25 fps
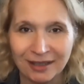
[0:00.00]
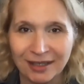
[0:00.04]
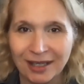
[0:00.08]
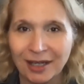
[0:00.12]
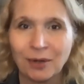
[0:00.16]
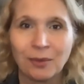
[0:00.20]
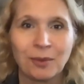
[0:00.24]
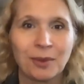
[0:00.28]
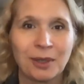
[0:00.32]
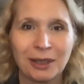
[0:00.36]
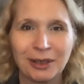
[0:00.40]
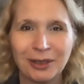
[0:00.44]
They
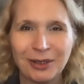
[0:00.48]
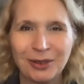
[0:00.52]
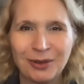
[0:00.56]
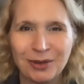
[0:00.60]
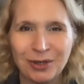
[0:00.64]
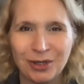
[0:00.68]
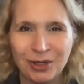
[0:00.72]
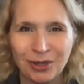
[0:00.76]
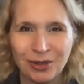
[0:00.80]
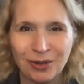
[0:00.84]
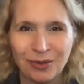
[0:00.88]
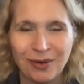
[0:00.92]
don't want to
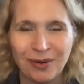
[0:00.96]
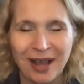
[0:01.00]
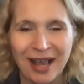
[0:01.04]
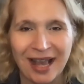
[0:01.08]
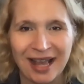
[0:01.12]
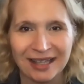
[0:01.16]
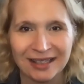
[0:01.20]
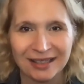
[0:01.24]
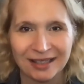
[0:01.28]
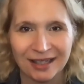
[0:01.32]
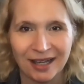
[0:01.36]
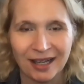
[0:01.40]
lose you
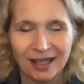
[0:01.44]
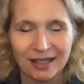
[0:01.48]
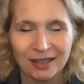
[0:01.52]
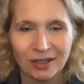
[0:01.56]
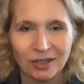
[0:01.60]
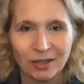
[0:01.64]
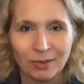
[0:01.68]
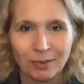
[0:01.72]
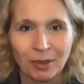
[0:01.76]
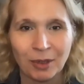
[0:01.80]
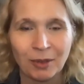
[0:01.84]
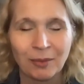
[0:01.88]
as a
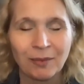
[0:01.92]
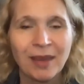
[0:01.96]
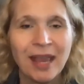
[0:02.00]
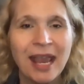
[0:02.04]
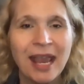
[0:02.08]
customer.